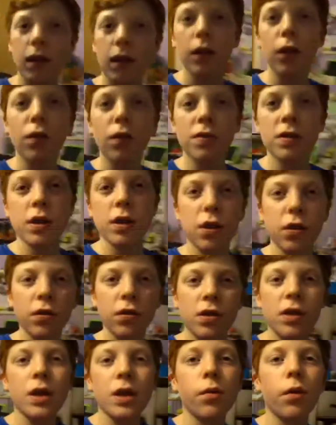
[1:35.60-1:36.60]
and obviously you can
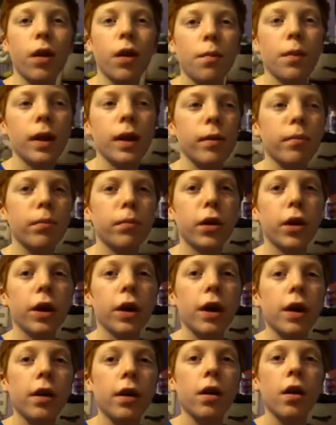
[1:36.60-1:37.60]
see what I mean
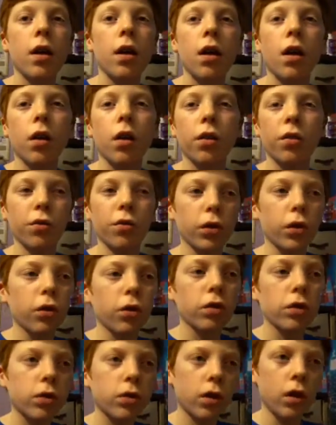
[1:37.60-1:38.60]
by the
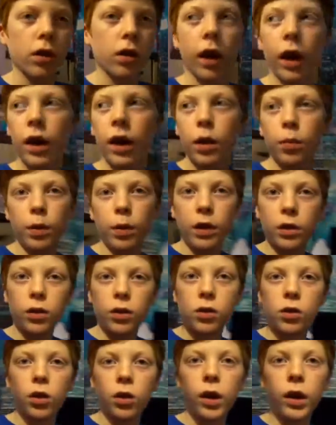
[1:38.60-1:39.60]
vlogs are getting a bit
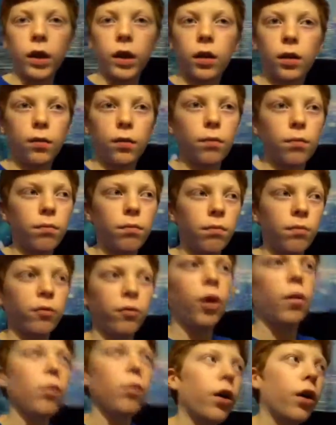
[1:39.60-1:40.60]
just like
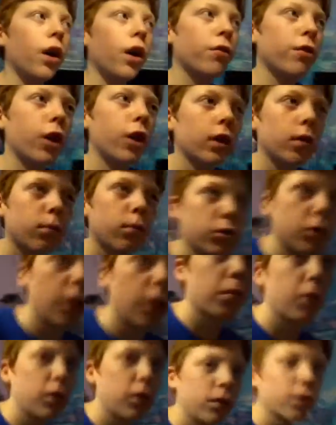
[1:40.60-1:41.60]
upload. I feel like I'm just
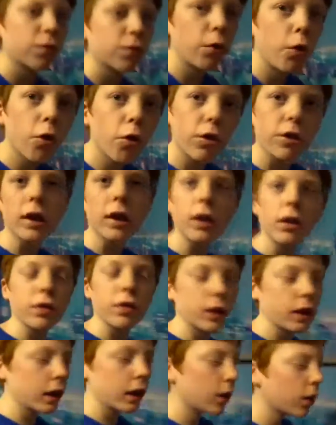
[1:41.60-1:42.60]
uploading for the sake of
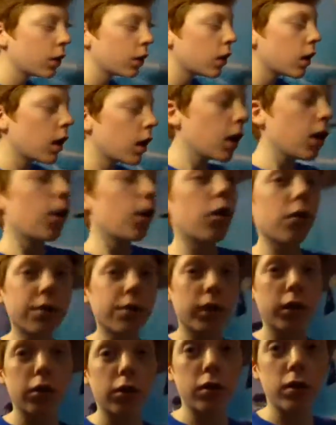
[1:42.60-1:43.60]
it now,
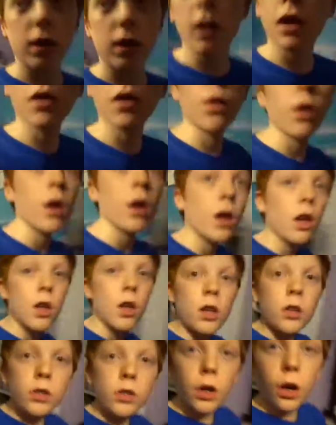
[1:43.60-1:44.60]
obviously you can tell.
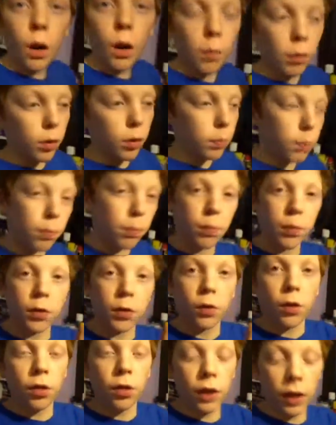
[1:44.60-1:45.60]
So I'm gonna
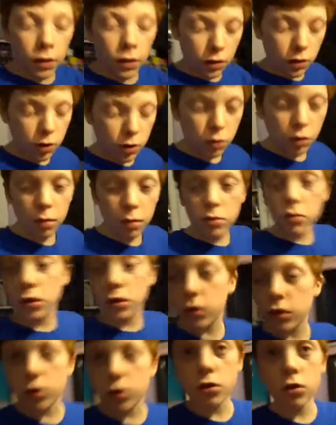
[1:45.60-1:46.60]
do a thing in the
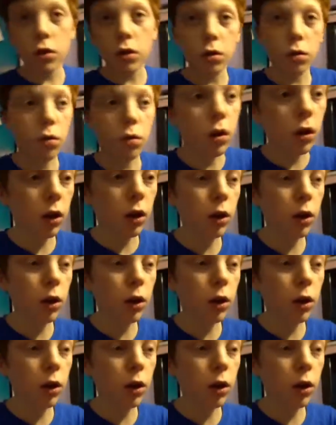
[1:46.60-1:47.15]
description, so